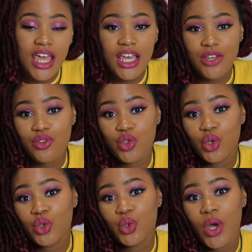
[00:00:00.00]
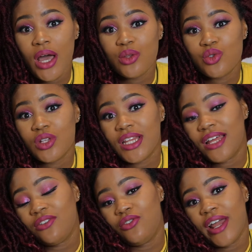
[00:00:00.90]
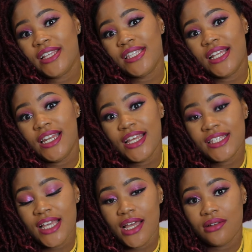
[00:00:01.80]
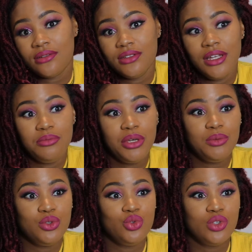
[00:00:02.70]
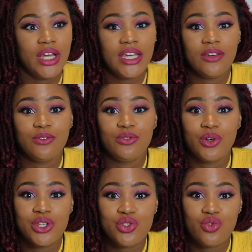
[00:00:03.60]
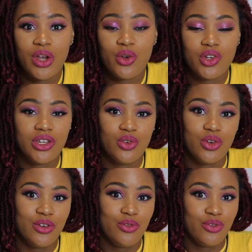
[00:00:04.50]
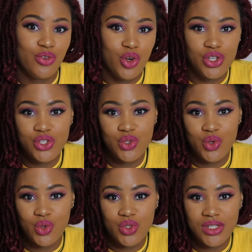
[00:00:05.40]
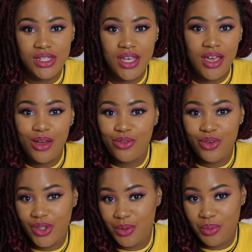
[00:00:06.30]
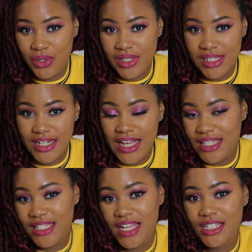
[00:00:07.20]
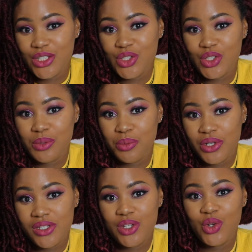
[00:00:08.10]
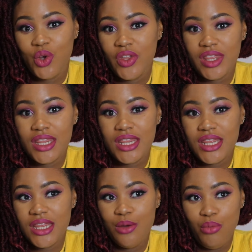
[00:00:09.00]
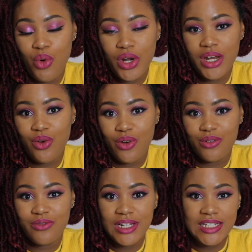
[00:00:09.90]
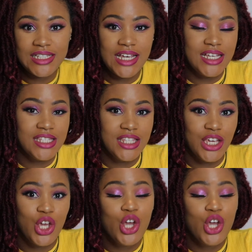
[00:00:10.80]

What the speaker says: If you don't know how to write a letter, then maybe do like a voice recording or a voice note for the person and send it to the person on the morning of Valentine's Day,